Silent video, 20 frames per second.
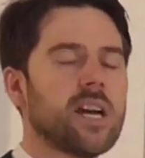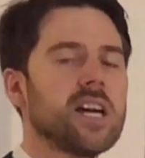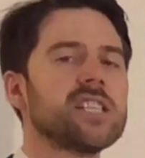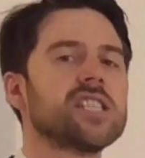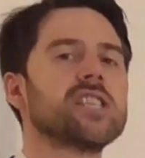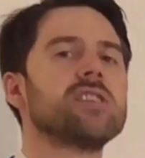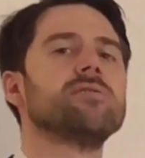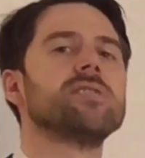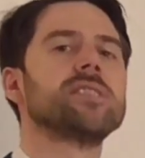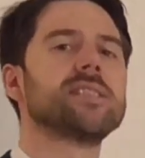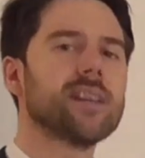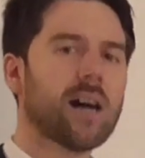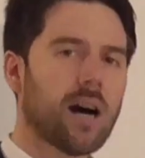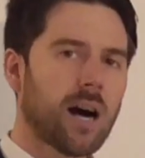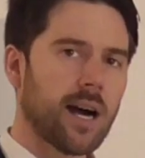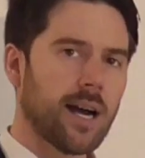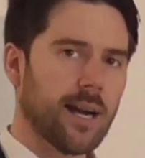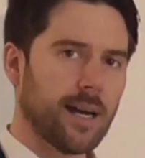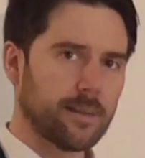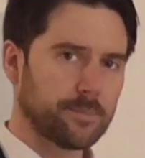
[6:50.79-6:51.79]
to
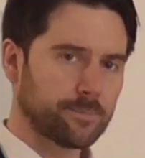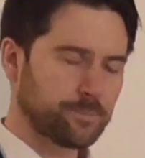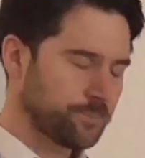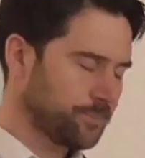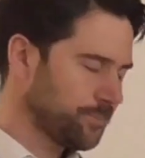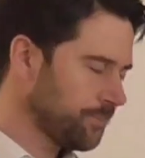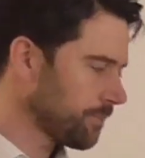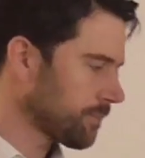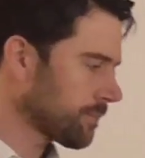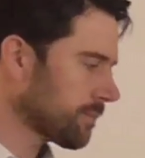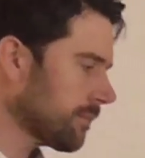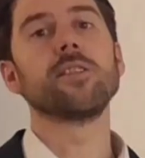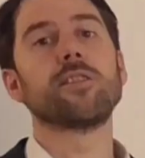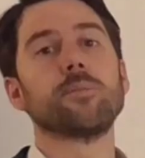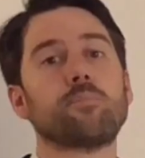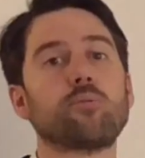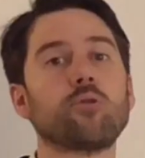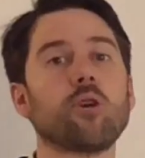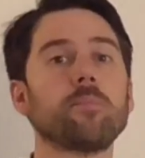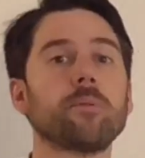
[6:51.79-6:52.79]
retire. The
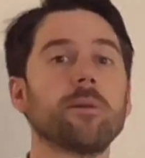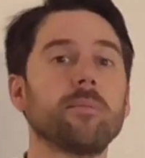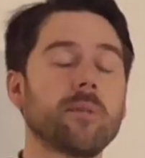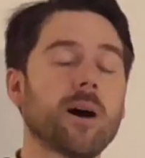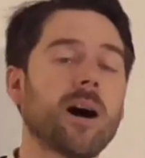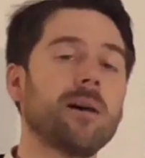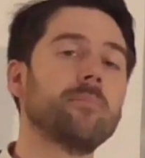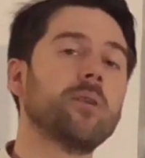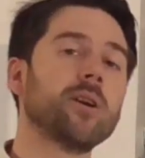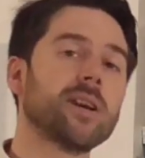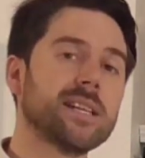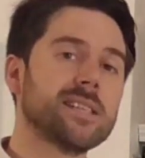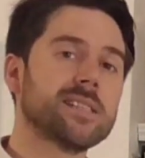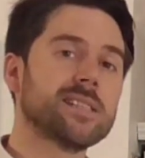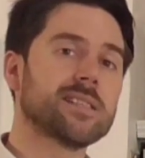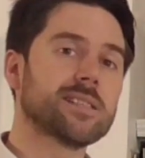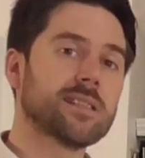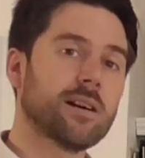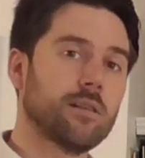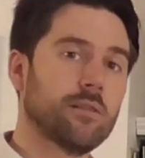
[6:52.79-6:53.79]
problem that I'm looking to
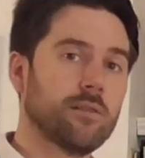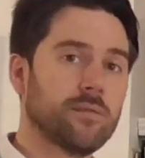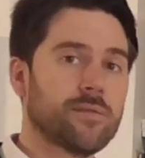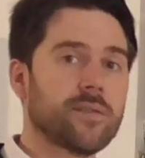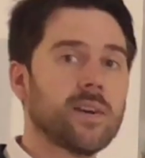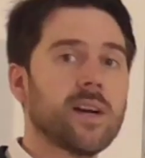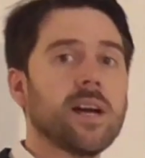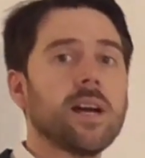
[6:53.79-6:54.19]
solve.